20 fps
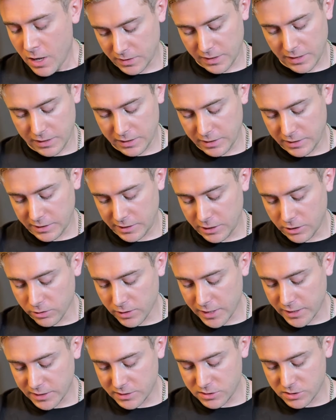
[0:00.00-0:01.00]
And here
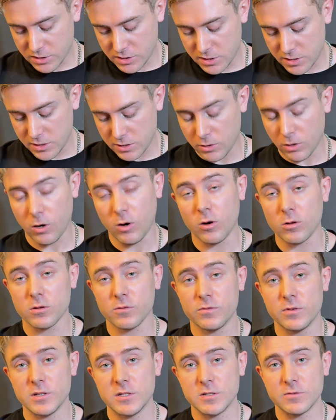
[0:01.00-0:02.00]
I can see all
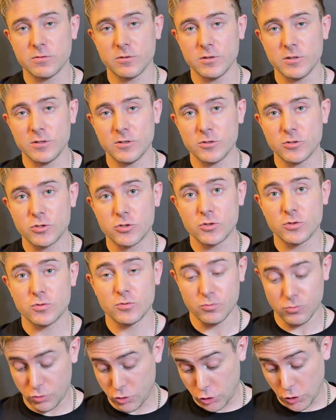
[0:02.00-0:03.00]
of the different
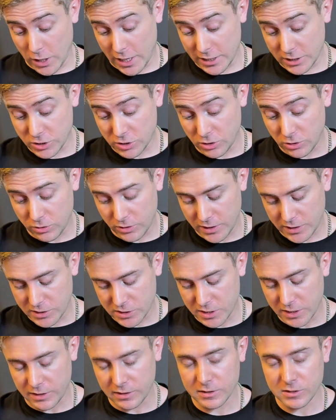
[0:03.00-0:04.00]
tracks that are
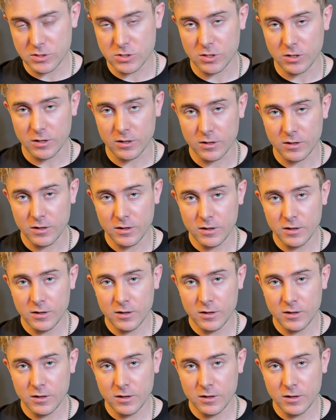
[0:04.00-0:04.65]
inside the guitar.